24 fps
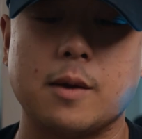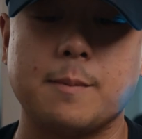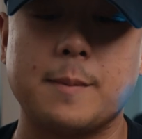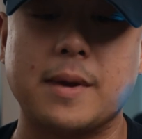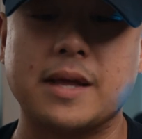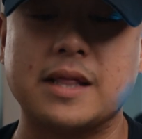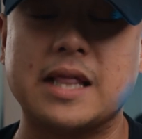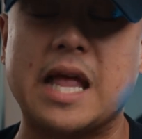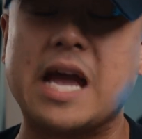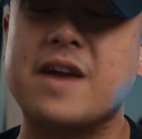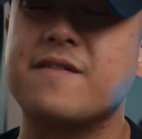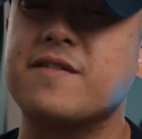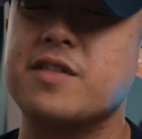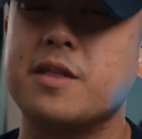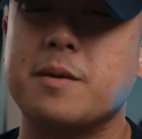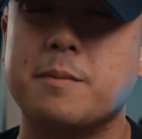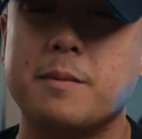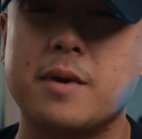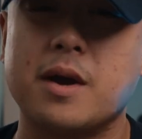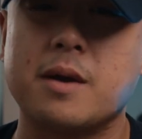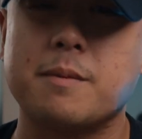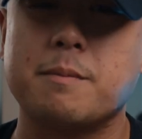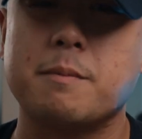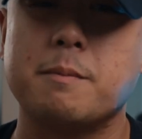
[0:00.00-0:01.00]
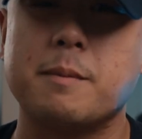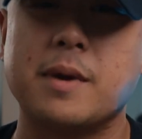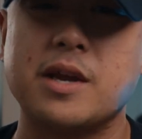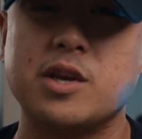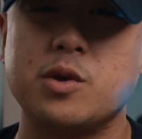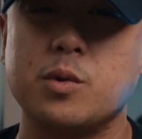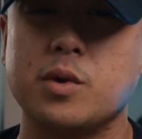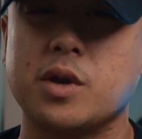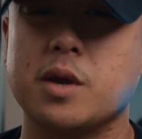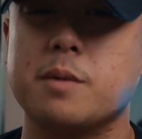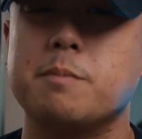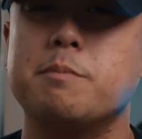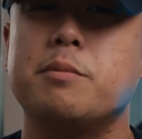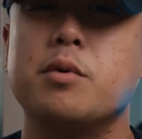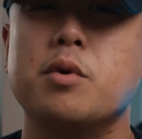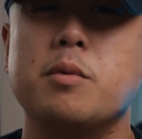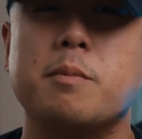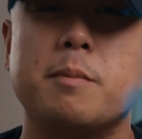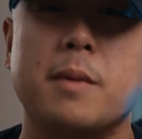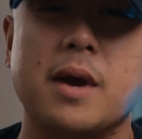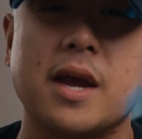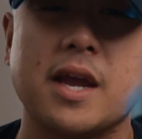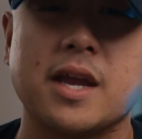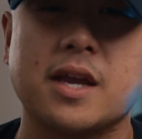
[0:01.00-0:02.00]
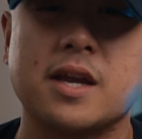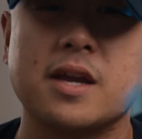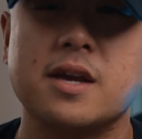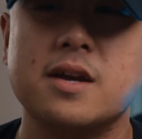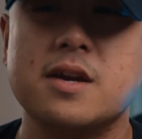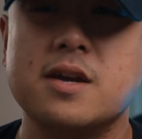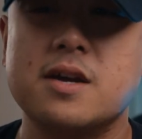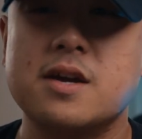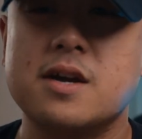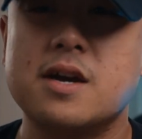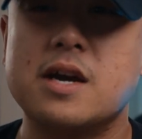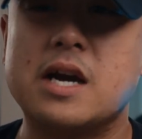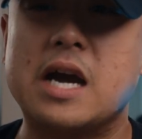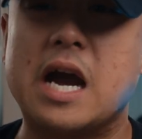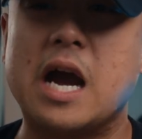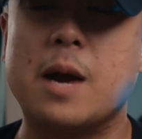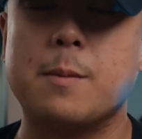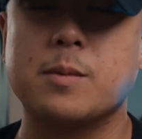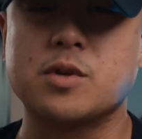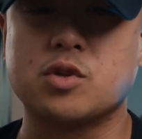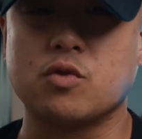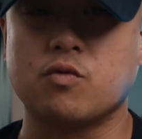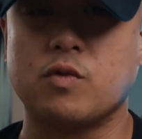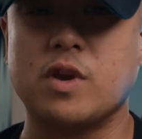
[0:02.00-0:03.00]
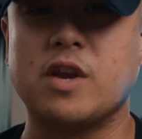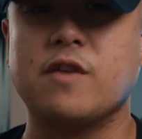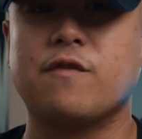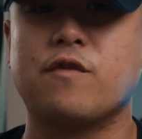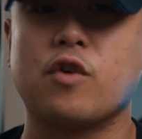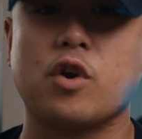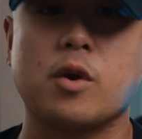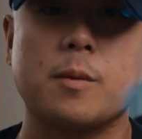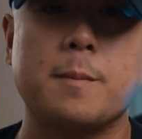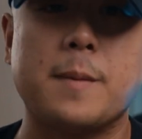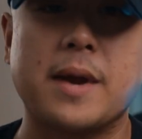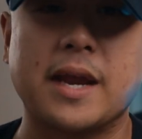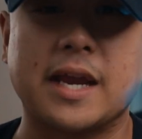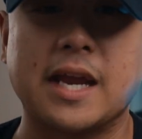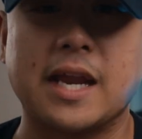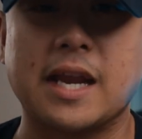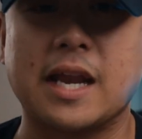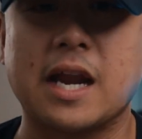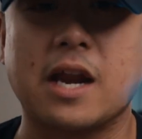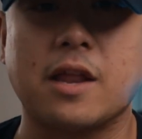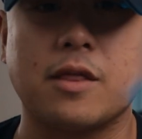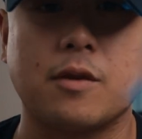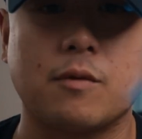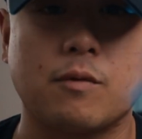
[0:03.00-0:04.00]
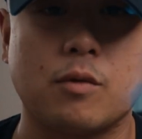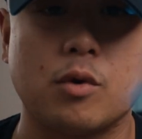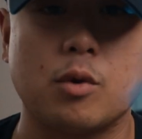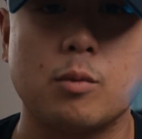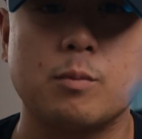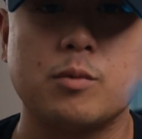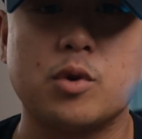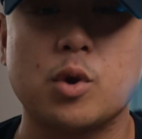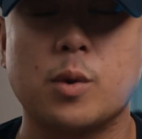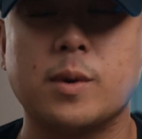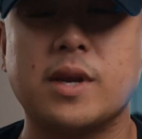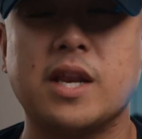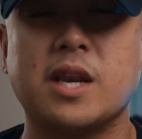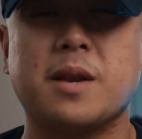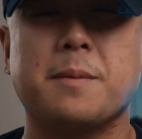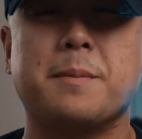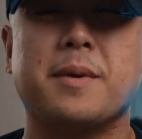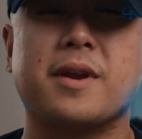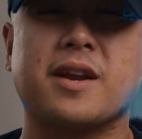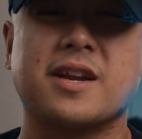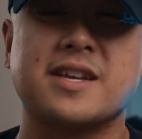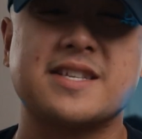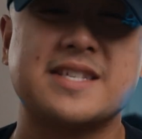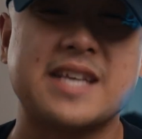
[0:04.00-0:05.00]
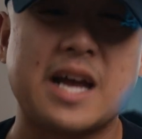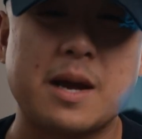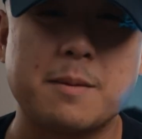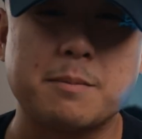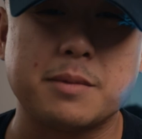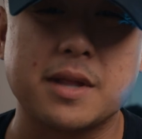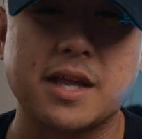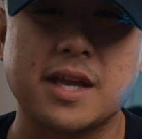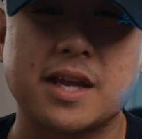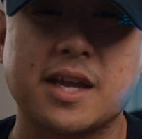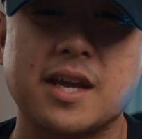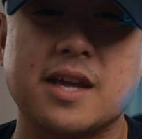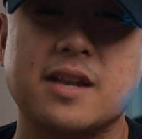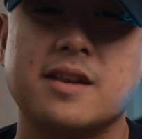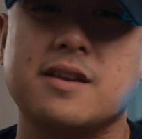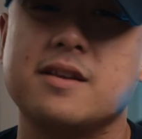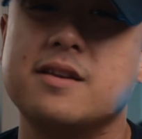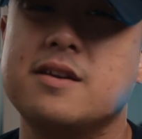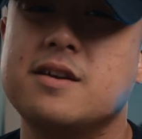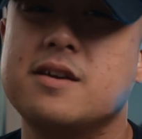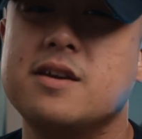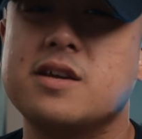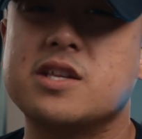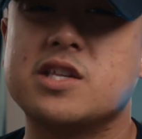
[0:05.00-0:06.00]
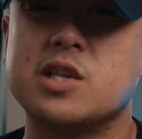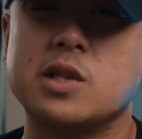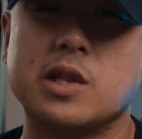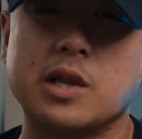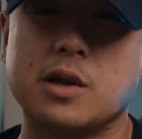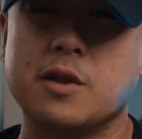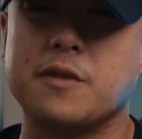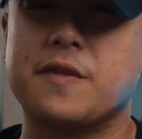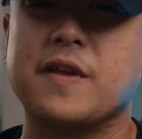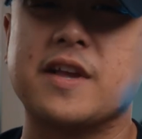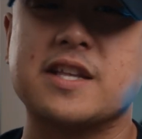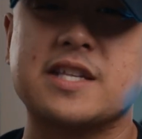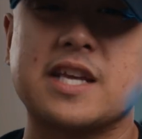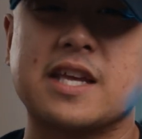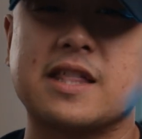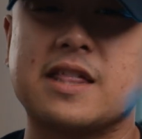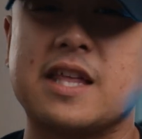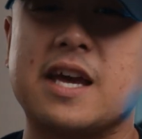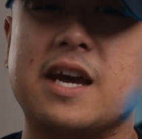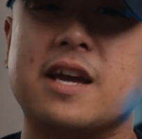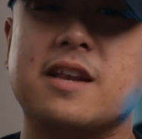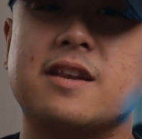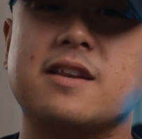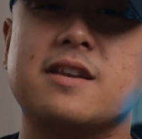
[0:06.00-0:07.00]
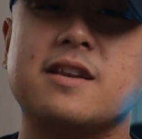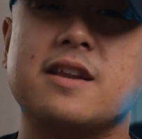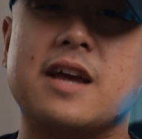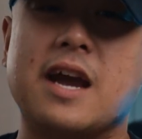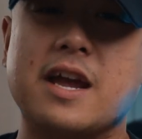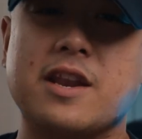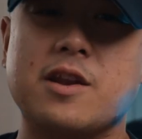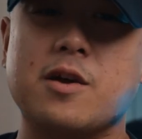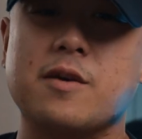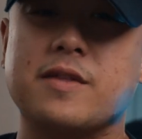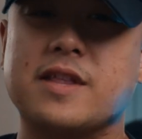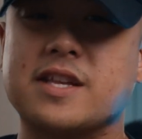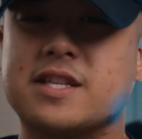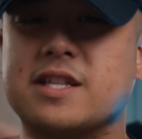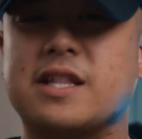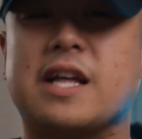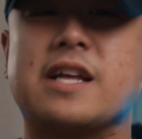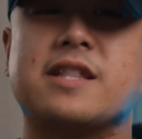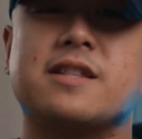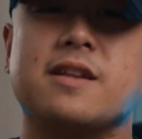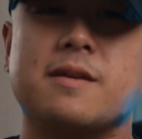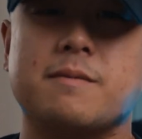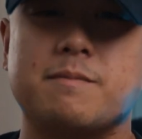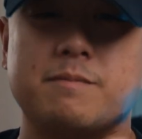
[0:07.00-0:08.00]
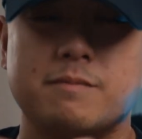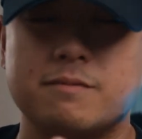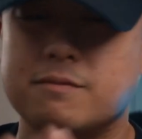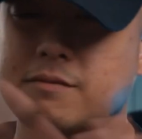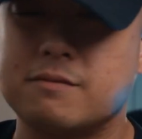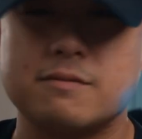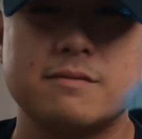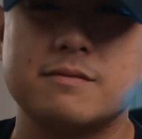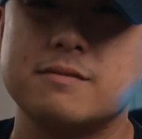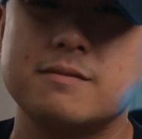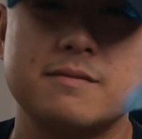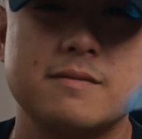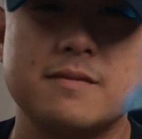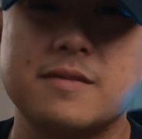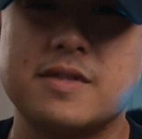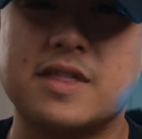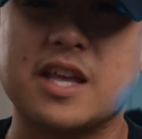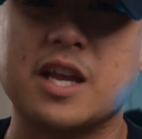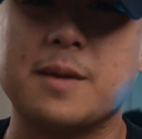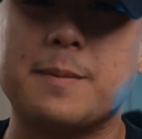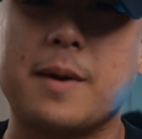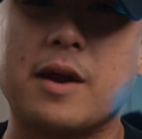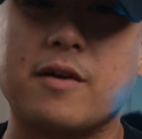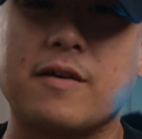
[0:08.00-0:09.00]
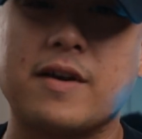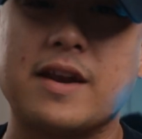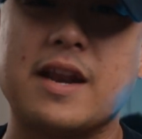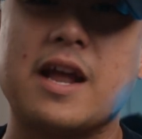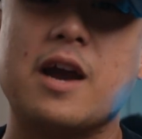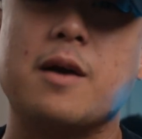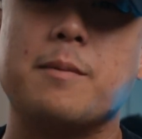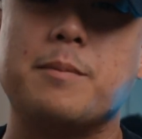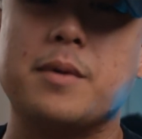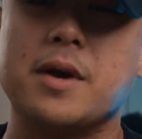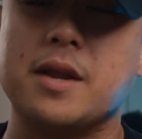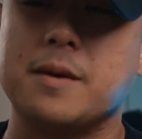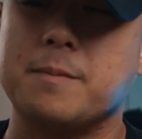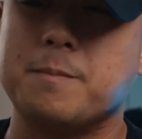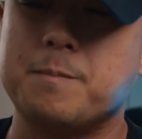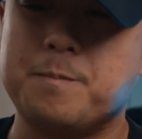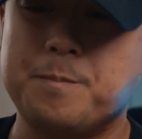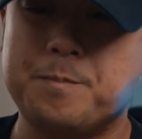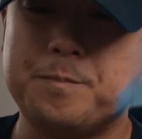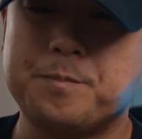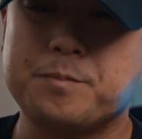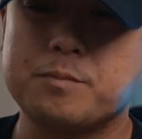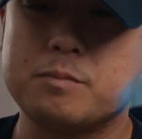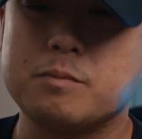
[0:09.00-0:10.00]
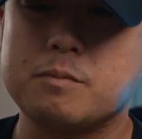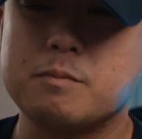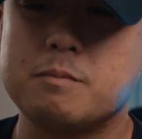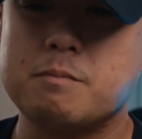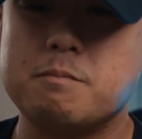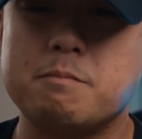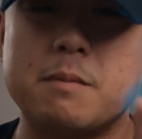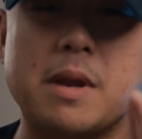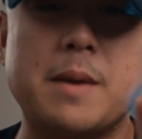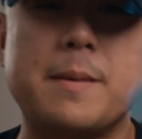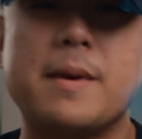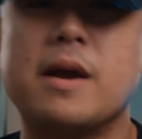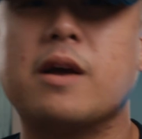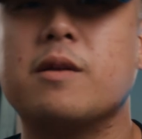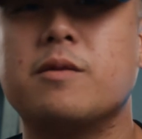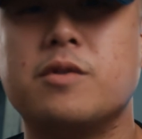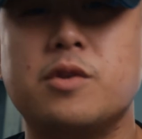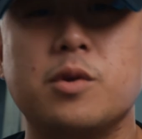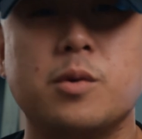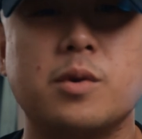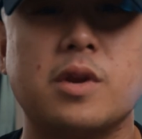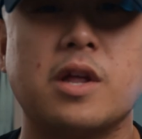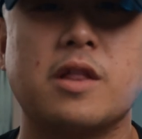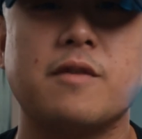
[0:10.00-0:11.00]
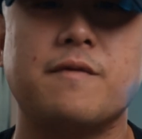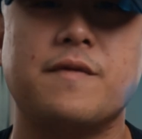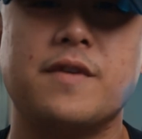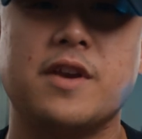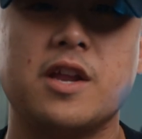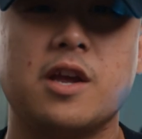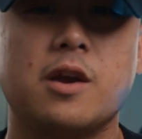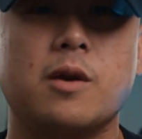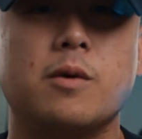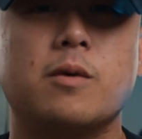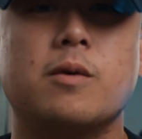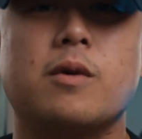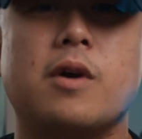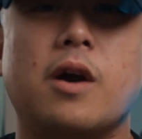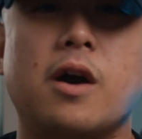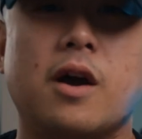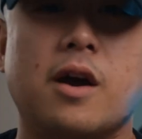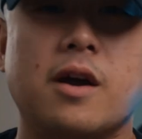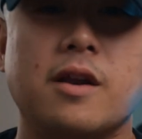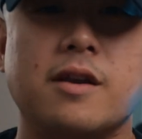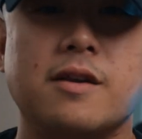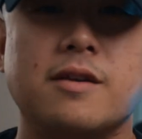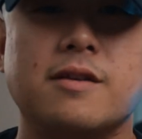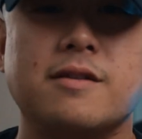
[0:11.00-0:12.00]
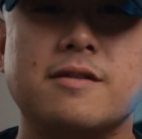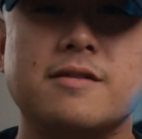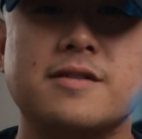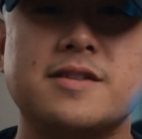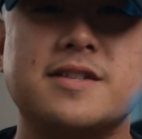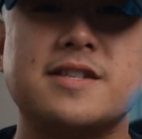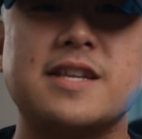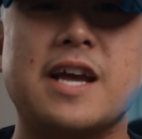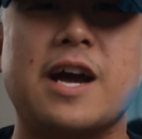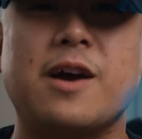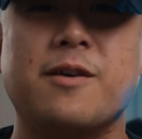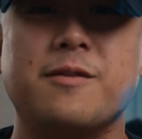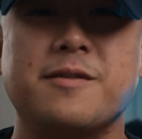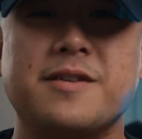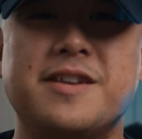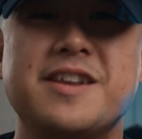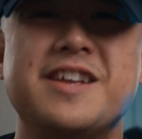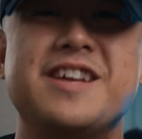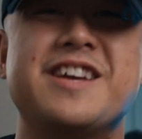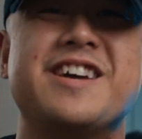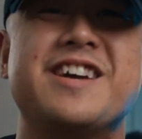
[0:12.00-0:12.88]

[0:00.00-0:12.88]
am I laving them up? Am I doing a boom mic? How much reverb am I getting out of the room? Do I need to bring a sound blanket? So little things like that. I know that's a lot to think about right now, but maybe I'll do another video on sound.